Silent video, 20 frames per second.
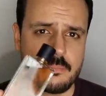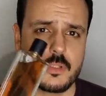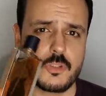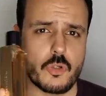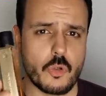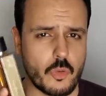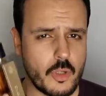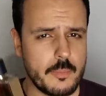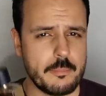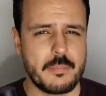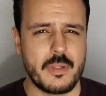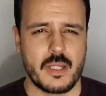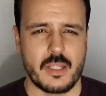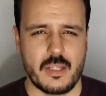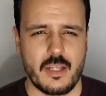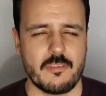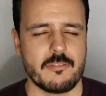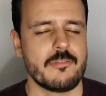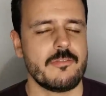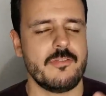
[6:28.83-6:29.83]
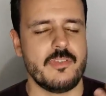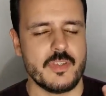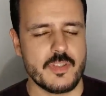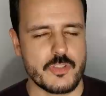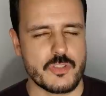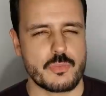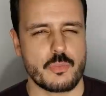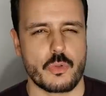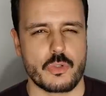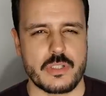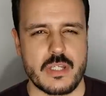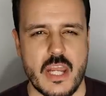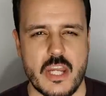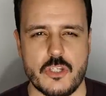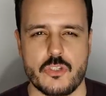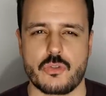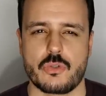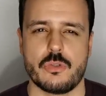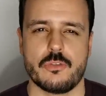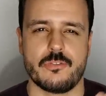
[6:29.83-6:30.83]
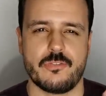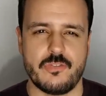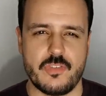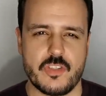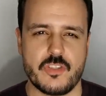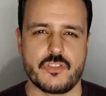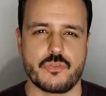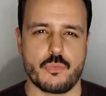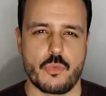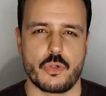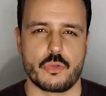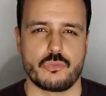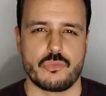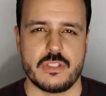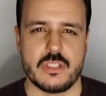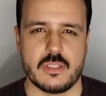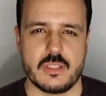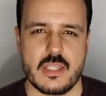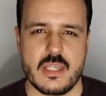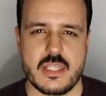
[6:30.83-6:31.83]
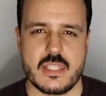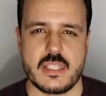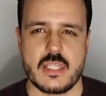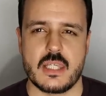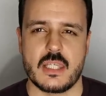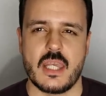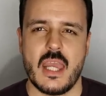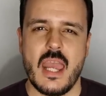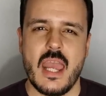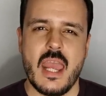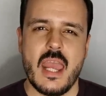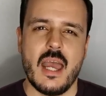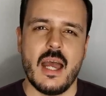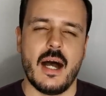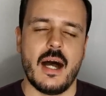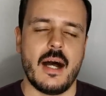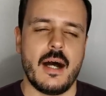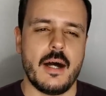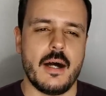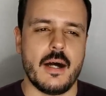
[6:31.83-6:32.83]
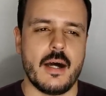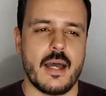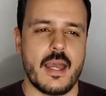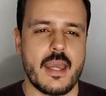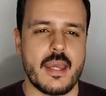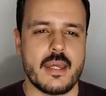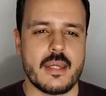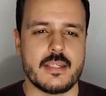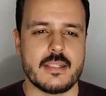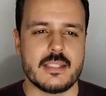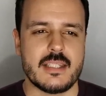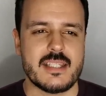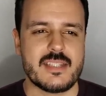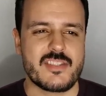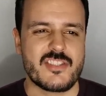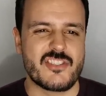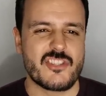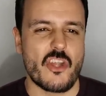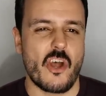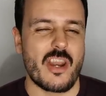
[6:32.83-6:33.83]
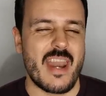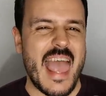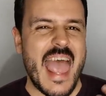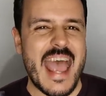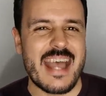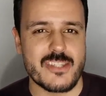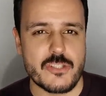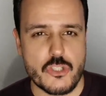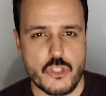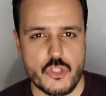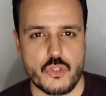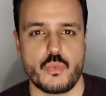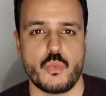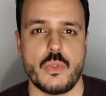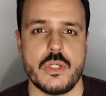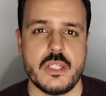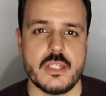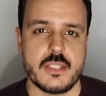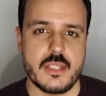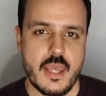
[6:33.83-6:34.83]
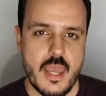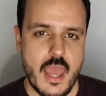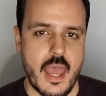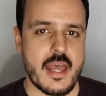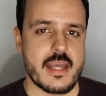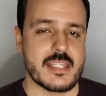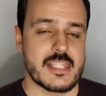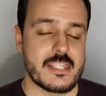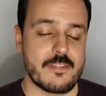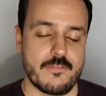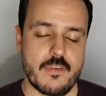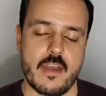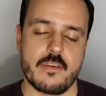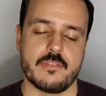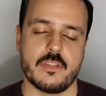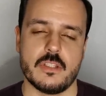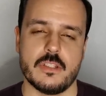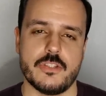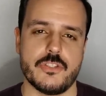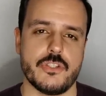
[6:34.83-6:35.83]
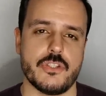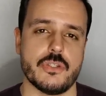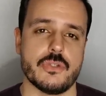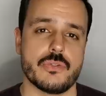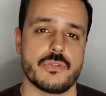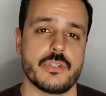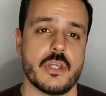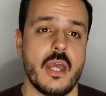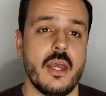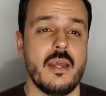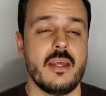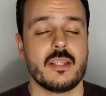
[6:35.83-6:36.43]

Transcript: Tonka Imperiale feels more natural, feels more realistic, uh, and it's not as sweet as Fève Delicieuse.